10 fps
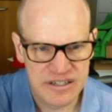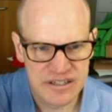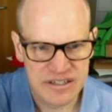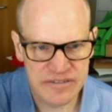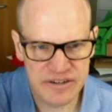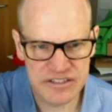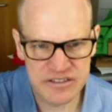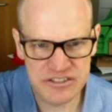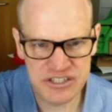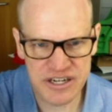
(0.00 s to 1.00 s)
If I
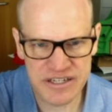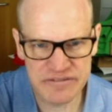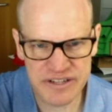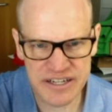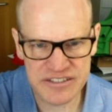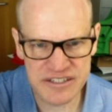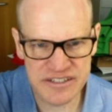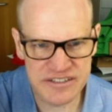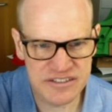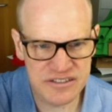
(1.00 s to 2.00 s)
shine a
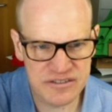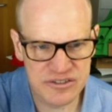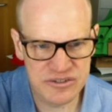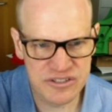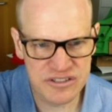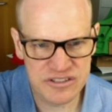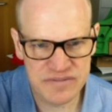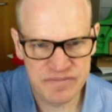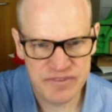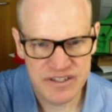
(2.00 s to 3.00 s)
flashlight, it's going to do this,
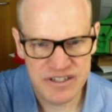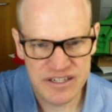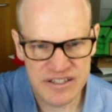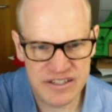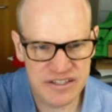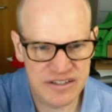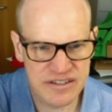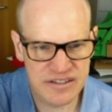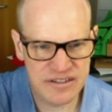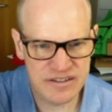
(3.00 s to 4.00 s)
and
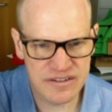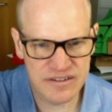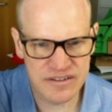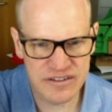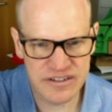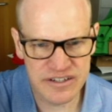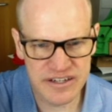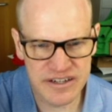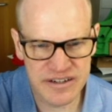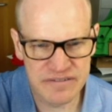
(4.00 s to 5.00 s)
then they're going to
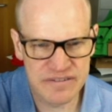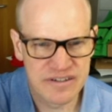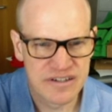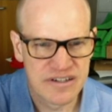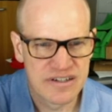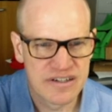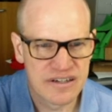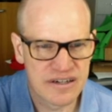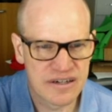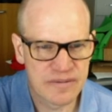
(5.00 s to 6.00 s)
have
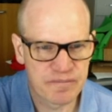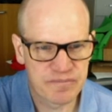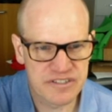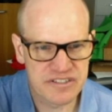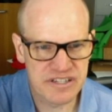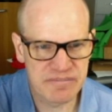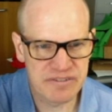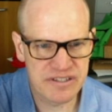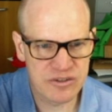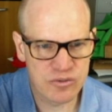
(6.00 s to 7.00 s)
the same
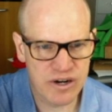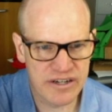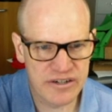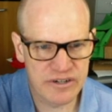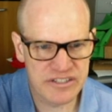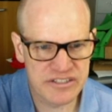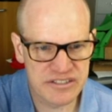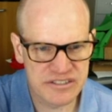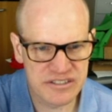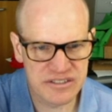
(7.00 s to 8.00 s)
thing in the y direction
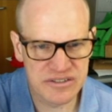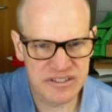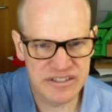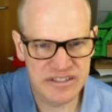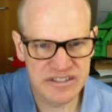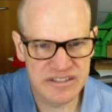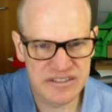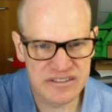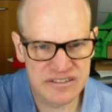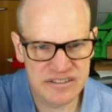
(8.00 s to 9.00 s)
is going to go like
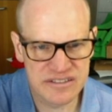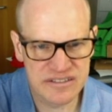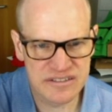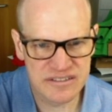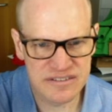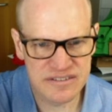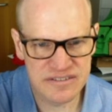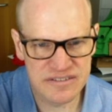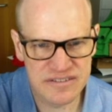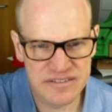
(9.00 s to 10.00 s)
this, and then
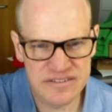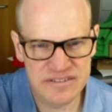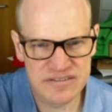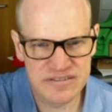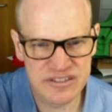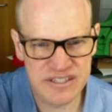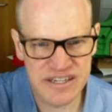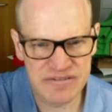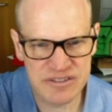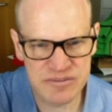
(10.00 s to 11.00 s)
so they
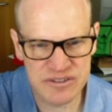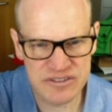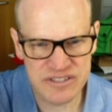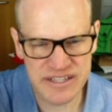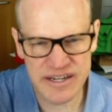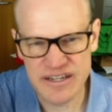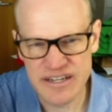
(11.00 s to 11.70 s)
have something that looks like that.